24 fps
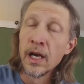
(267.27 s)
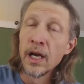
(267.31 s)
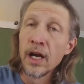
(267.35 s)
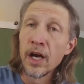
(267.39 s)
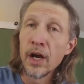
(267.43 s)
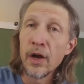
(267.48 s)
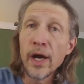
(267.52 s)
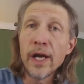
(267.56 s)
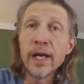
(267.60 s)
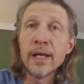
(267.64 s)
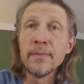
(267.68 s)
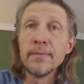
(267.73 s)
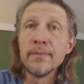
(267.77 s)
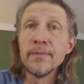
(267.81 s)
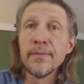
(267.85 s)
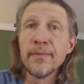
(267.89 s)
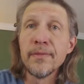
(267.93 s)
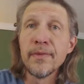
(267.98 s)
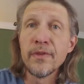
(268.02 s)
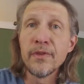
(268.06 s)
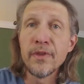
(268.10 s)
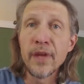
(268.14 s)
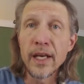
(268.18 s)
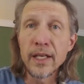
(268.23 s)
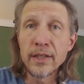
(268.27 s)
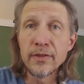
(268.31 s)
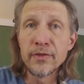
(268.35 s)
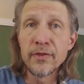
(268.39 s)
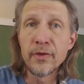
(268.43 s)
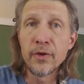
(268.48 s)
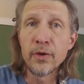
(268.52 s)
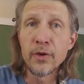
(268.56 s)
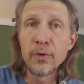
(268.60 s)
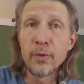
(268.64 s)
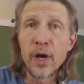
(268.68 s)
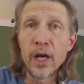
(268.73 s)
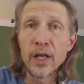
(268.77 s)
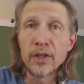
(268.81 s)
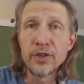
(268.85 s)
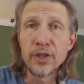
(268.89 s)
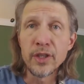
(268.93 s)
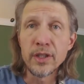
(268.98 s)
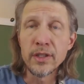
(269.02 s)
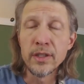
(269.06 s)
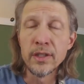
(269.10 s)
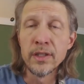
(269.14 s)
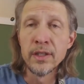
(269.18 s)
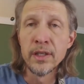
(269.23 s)
Alright, thanks for
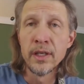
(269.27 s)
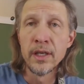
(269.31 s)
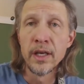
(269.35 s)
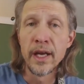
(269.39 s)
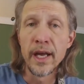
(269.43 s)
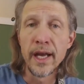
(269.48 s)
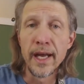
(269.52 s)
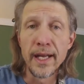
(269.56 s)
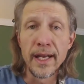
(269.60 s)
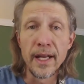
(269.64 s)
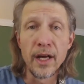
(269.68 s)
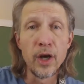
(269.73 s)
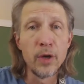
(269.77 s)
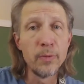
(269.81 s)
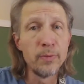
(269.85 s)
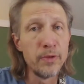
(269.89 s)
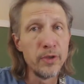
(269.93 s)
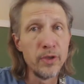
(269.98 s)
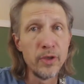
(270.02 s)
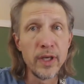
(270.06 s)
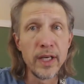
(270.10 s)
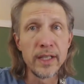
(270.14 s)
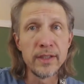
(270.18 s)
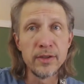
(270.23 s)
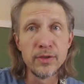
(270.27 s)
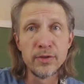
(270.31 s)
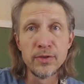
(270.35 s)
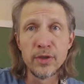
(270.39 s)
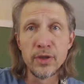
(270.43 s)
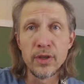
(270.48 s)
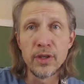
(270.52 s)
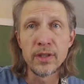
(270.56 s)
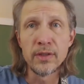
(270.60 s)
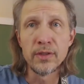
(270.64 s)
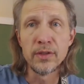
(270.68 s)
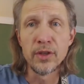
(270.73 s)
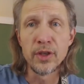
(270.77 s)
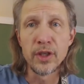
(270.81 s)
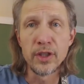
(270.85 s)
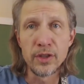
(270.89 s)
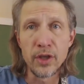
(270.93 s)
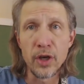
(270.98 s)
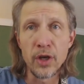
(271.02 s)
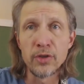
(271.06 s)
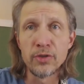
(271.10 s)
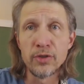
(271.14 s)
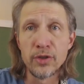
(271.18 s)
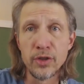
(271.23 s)
watching, and I hope you get your
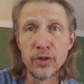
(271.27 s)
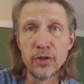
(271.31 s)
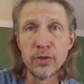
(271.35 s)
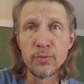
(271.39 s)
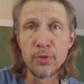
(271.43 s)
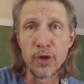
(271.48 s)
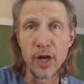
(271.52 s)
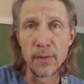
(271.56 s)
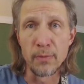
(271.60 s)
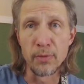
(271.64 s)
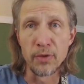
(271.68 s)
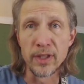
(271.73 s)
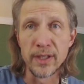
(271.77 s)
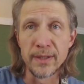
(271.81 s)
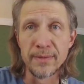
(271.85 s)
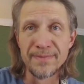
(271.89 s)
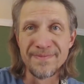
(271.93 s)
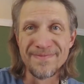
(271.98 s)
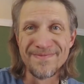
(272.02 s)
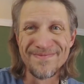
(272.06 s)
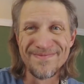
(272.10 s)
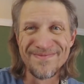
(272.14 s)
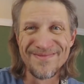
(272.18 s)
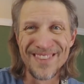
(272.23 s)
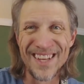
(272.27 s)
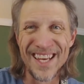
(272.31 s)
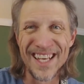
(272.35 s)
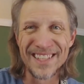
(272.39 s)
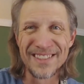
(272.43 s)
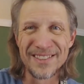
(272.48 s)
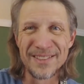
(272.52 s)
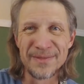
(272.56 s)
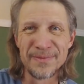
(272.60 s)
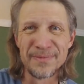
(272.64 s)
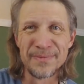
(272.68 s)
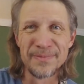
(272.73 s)
guitars tuned properly. Thanks.